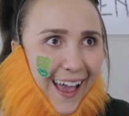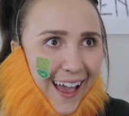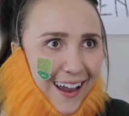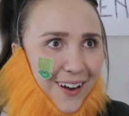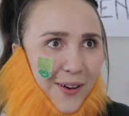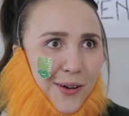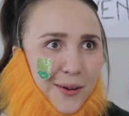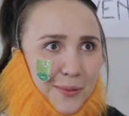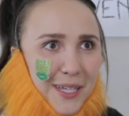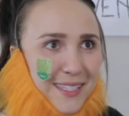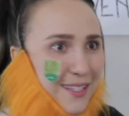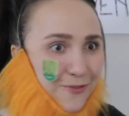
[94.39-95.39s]
I know I
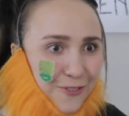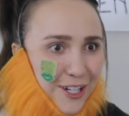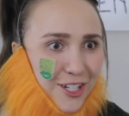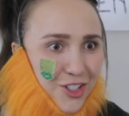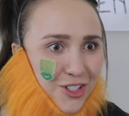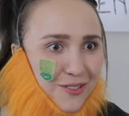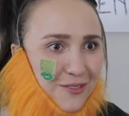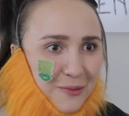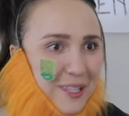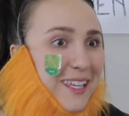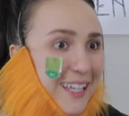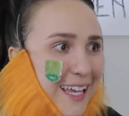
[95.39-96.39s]
replaced the fridge
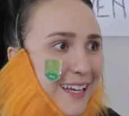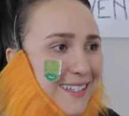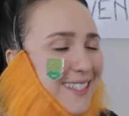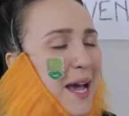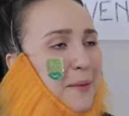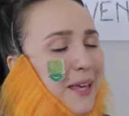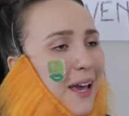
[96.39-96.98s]
with a Guinness tap